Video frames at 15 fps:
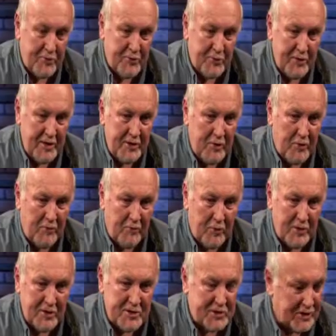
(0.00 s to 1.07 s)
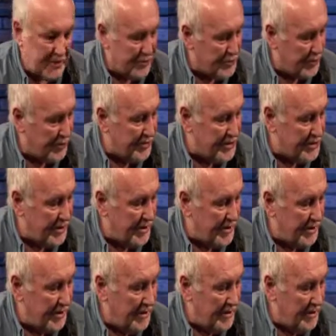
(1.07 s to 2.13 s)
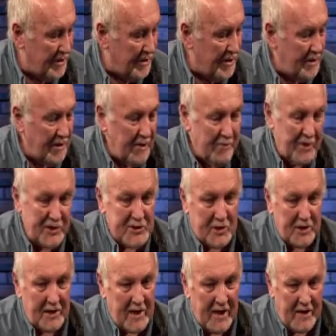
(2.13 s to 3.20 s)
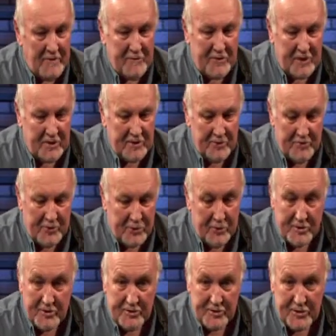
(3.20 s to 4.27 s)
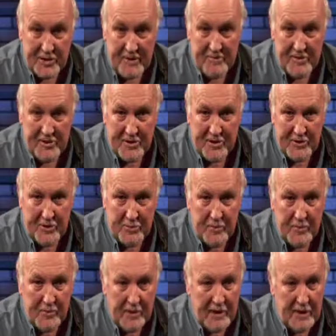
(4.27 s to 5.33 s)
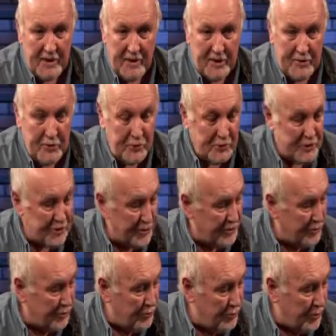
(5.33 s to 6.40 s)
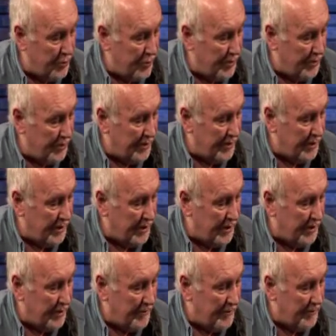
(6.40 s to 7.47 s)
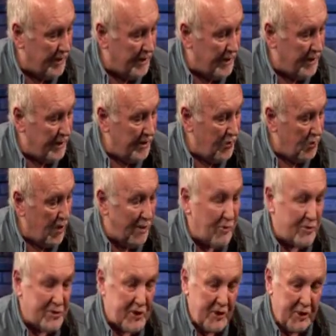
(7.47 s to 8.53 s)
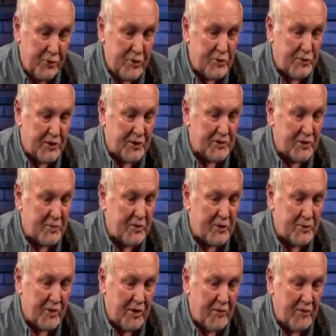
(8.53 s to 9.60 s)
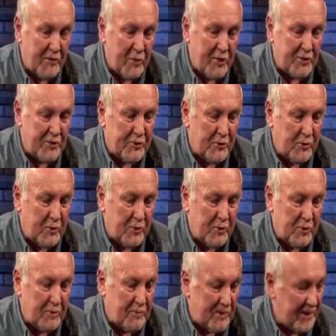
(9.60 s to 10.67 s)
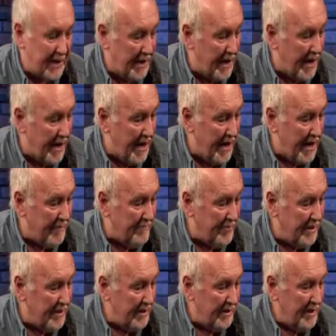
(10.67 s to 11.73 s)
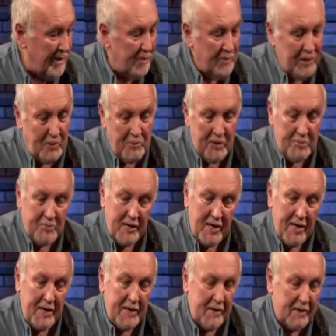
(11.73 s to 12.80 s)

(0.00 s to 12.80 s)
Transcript: 3-note voicings, which basically have the 3rd and the 7th in them, and usually the root. Well, I won't say usually, because I'm going to try to avoid the root. We're going to play an A, but I'm going to play,